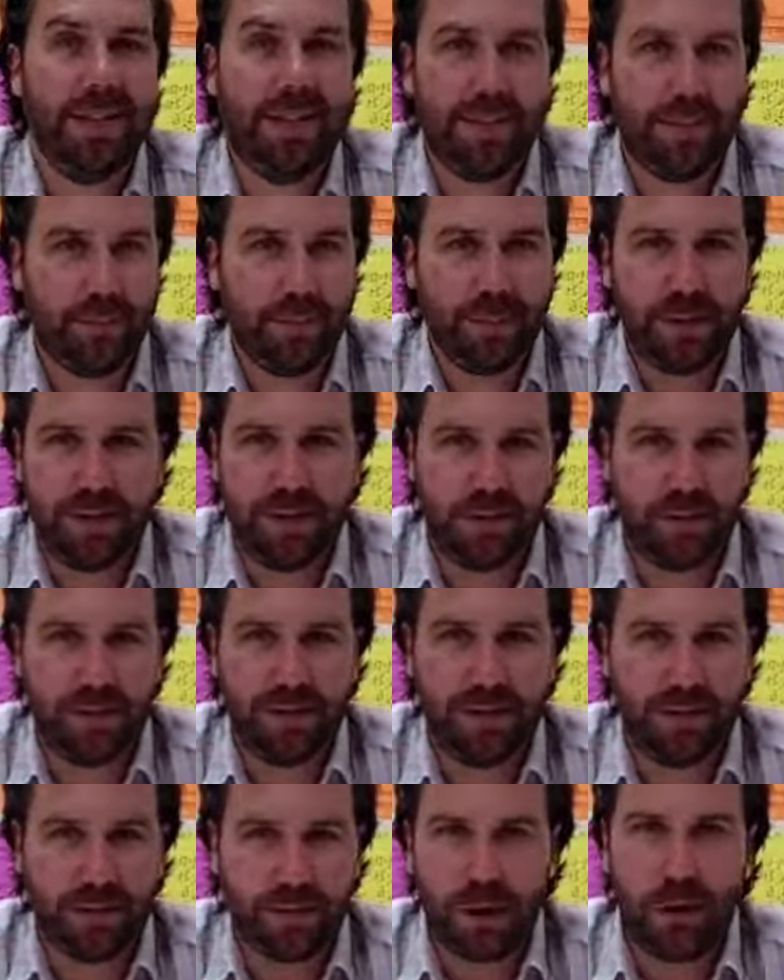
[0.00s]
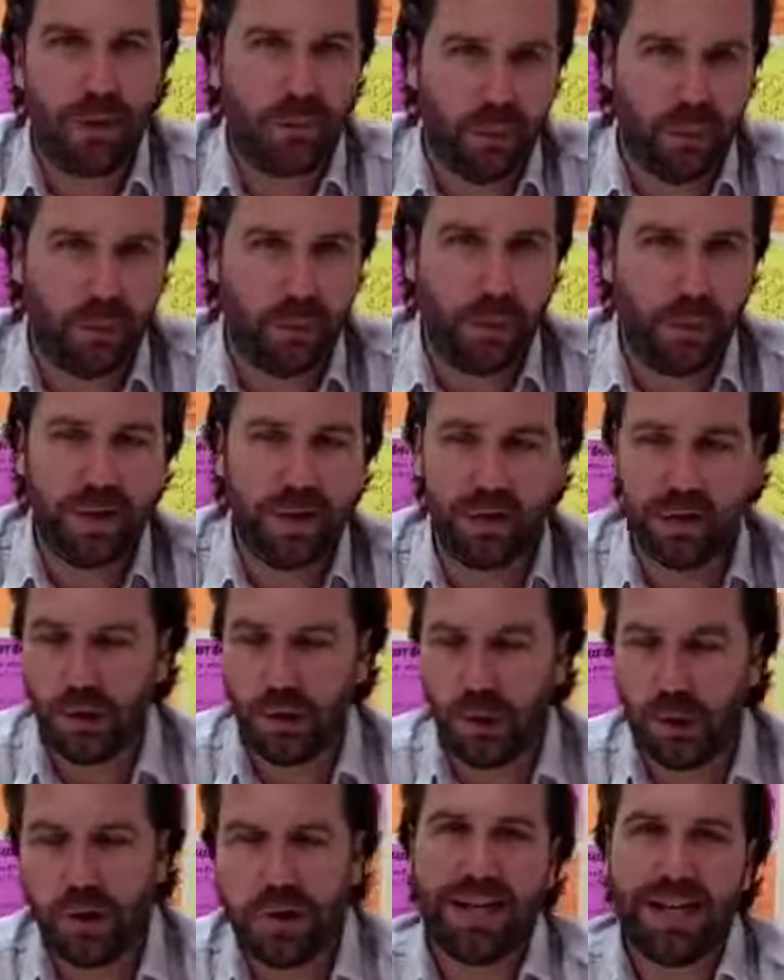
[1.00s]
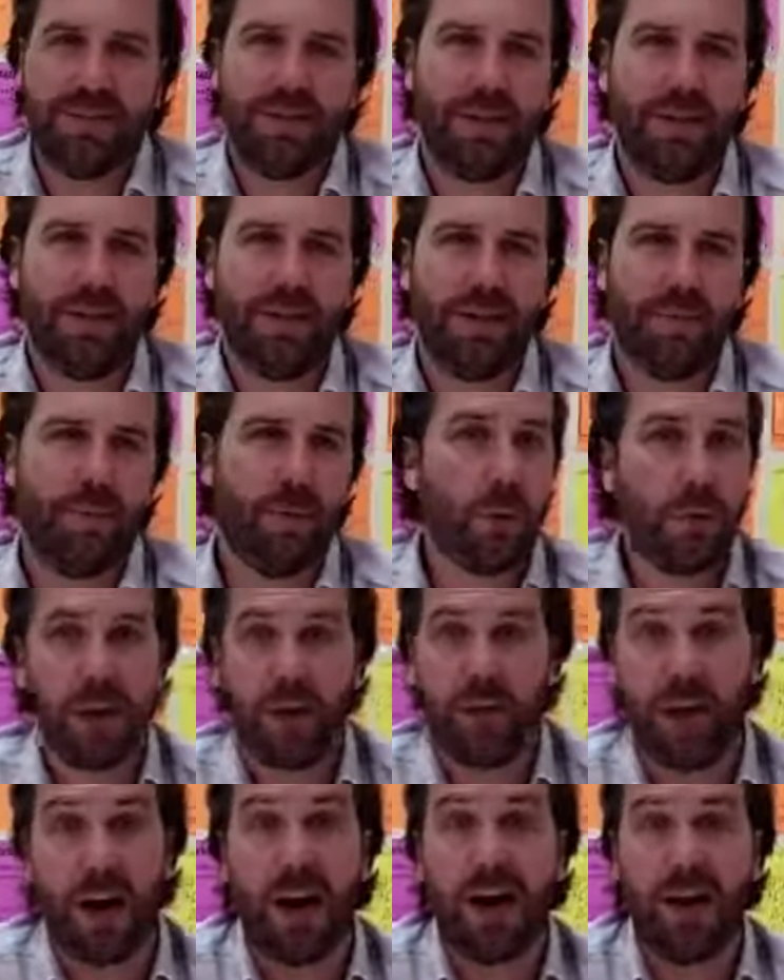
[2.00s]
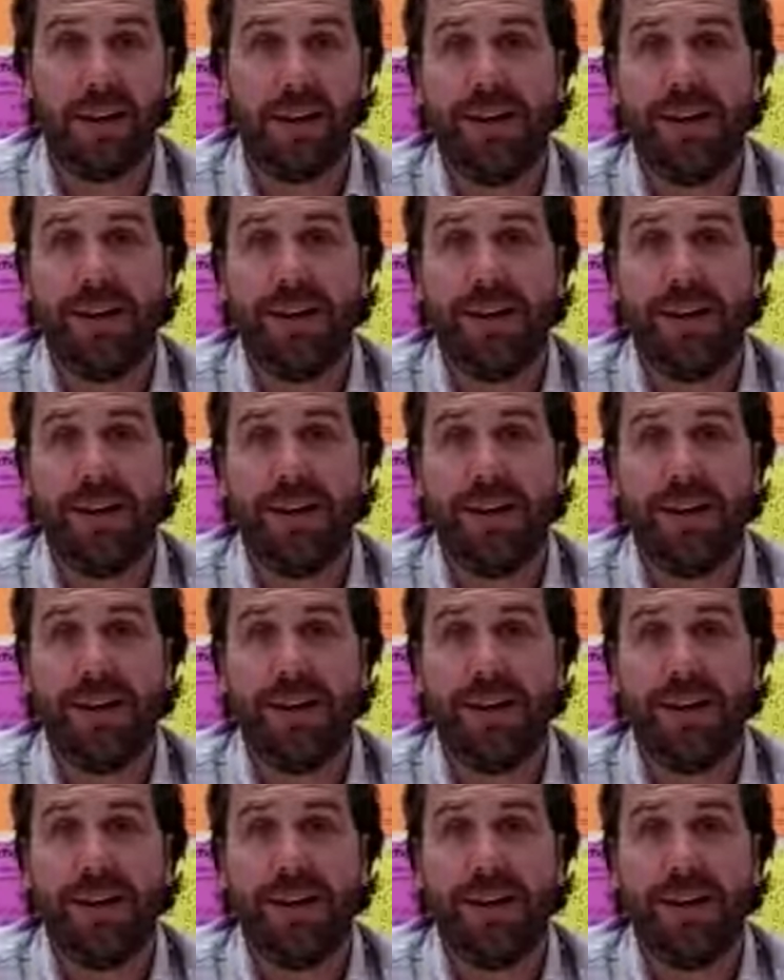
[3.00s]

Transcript: I completely agree, is so important, whether you already have a job or not.